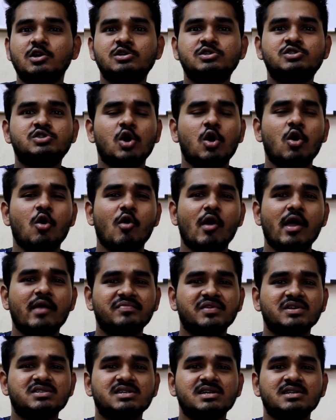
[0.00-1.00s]
So
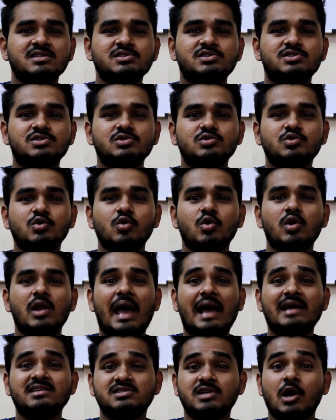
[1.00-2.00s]
in the sense, Google
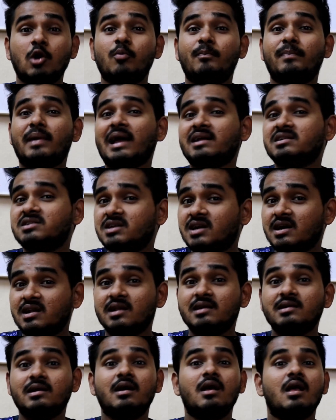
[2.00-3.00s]
has now practical
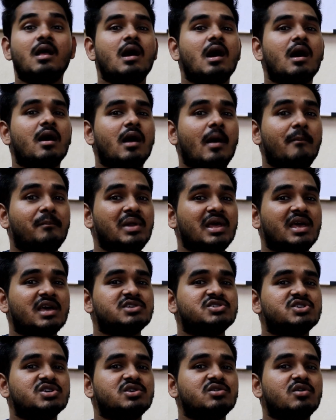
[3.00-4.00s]

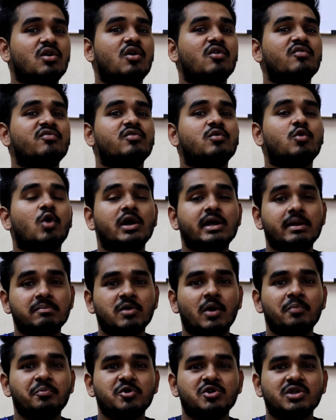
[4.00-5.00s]
application of quantum
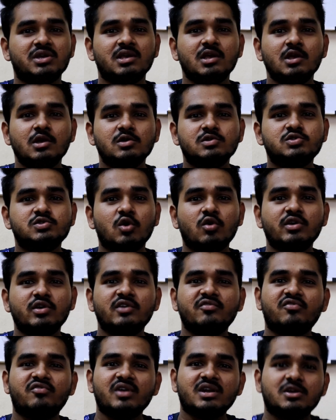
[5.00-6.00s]
computing. So
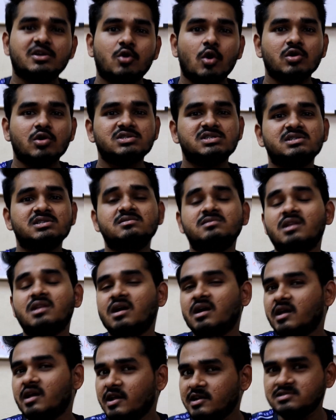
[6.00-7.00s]
if it goes in
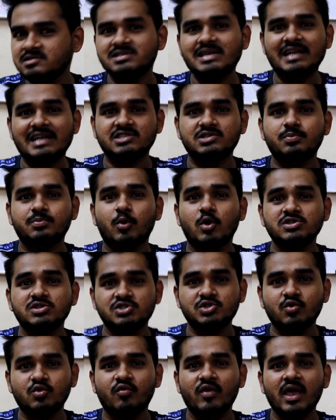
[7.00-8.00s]
such
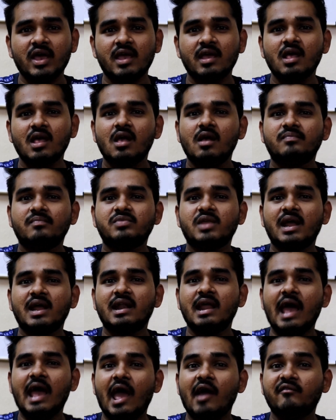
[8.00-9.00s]
positive way,
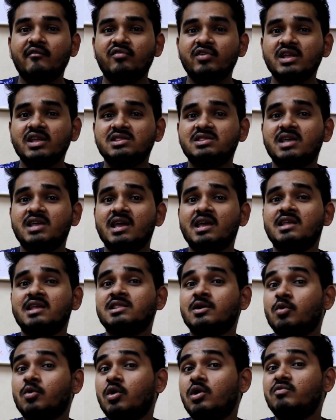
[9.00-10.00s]
then everything
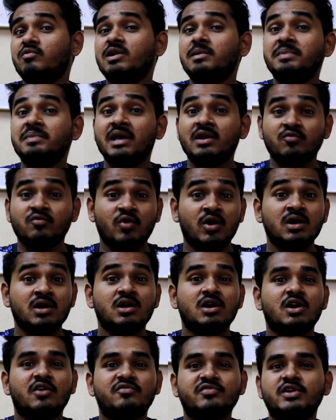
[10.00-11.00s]
in the world will be in
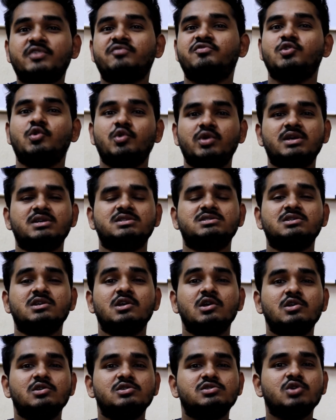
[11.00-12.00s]
wonder after a few years.
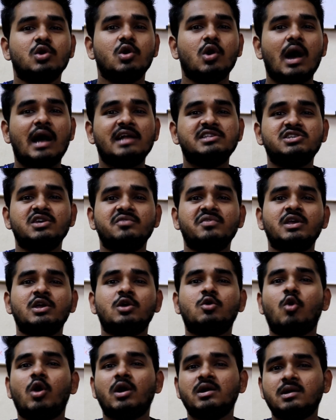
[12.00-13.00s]
So
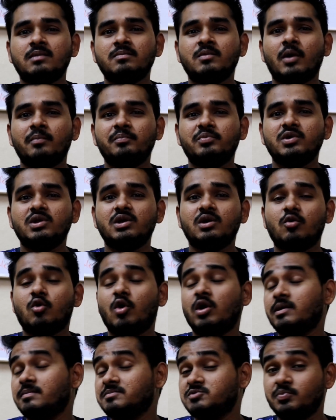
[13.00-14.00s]
achieving quantum computing,
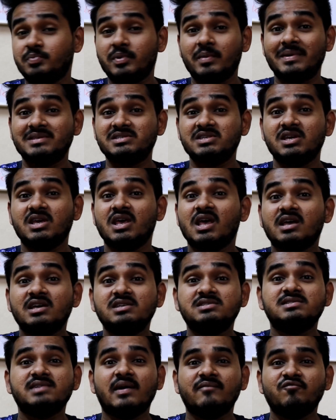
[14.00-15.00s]
quantum supremacy
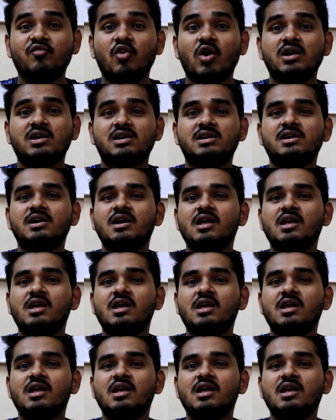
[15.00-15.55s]
is somewhat